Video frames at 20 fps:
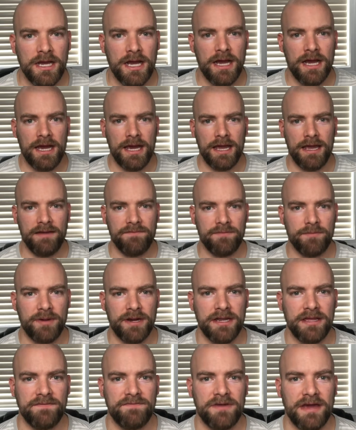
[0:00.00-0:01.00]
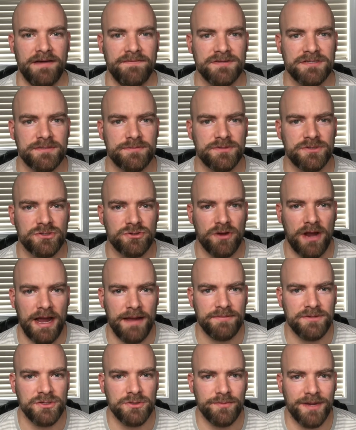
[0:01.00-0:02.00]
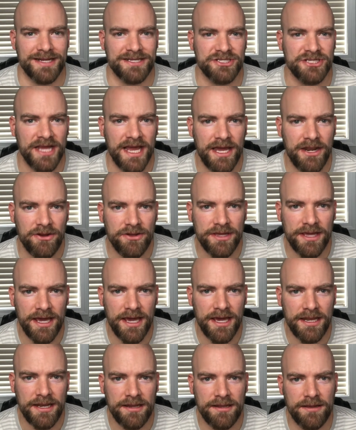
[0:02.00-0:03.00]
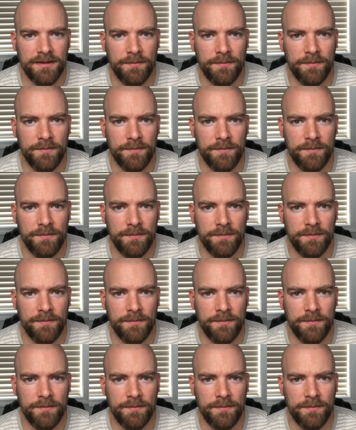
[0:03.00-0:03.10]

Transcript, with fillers: Hey everybody, if you haven't subscribed to my channel yet,